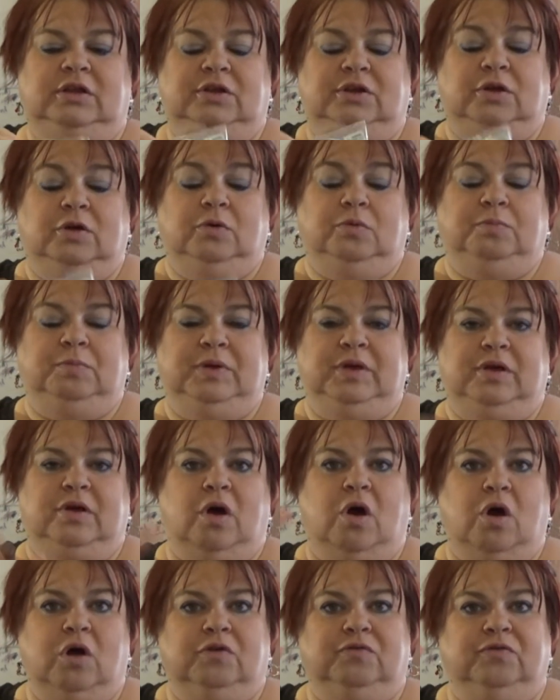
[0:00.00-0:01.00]
you know, be
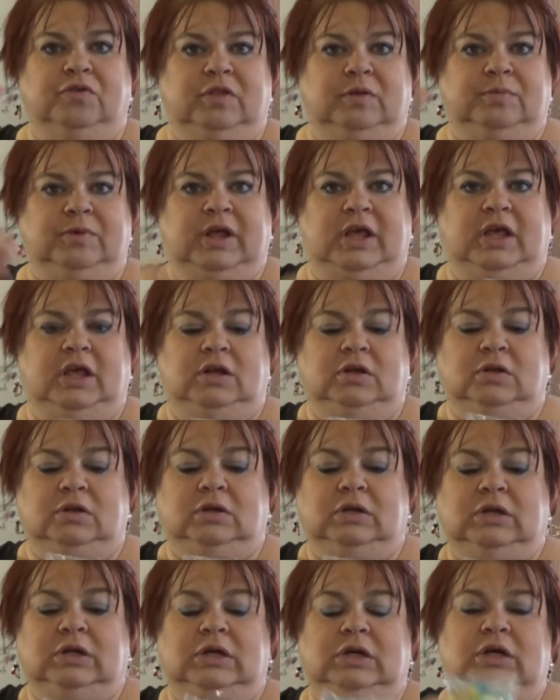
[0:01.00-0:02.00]
hard for them to
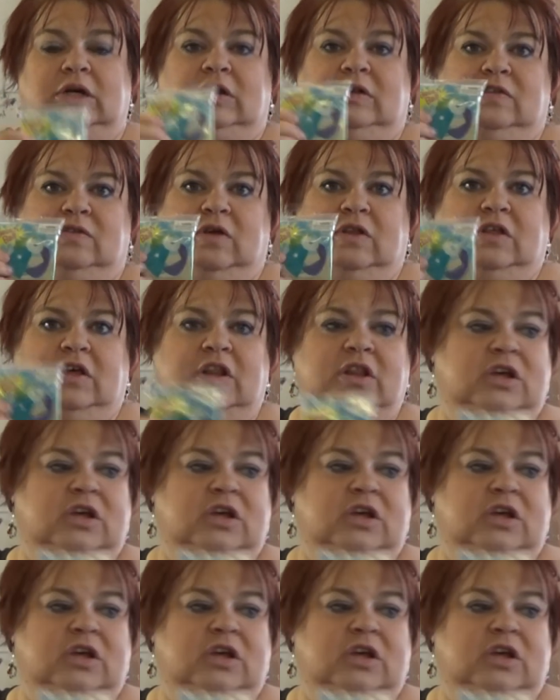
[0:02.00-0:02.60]
handle. So I thought